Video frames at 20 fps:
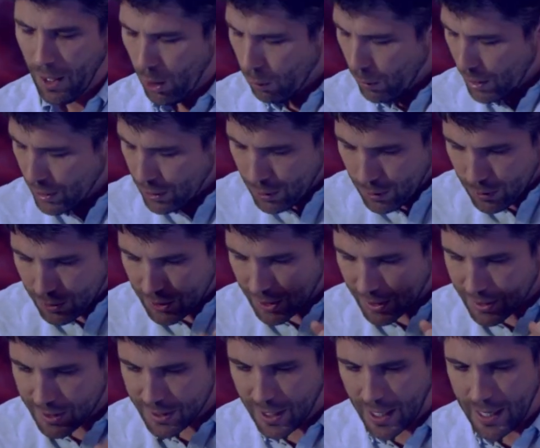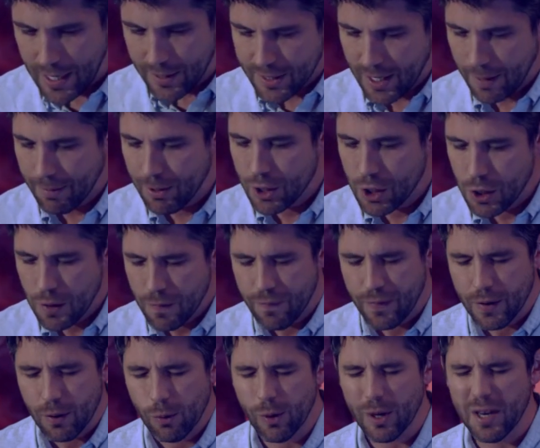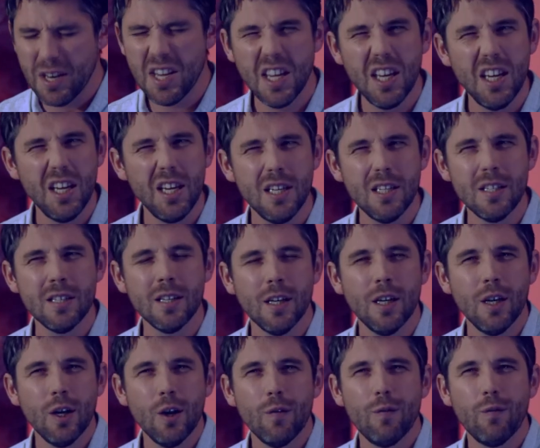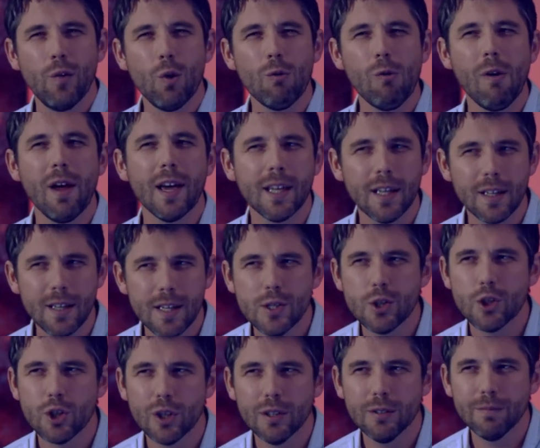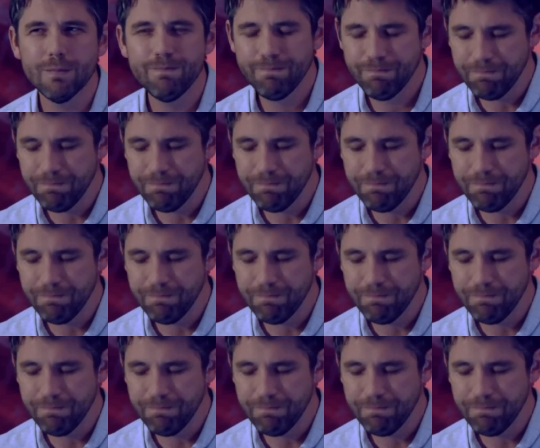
When you succeed at something, do you feel the need for recognition?